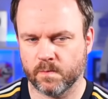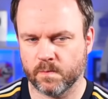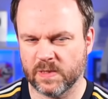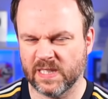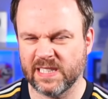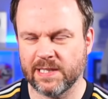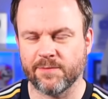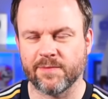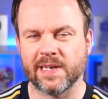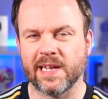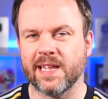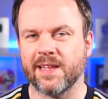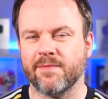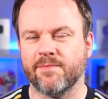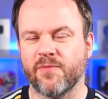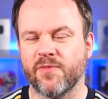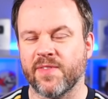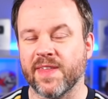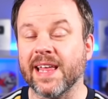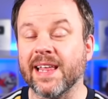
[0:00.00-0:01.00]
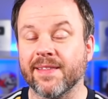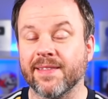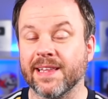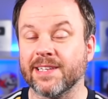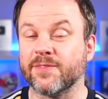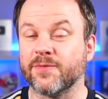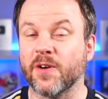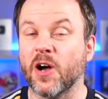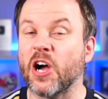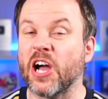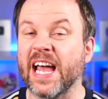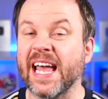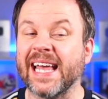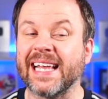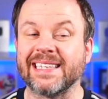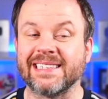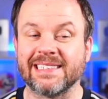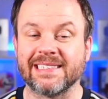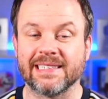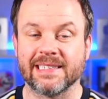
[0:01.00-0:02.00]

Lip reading: I didn't really think this far ahead.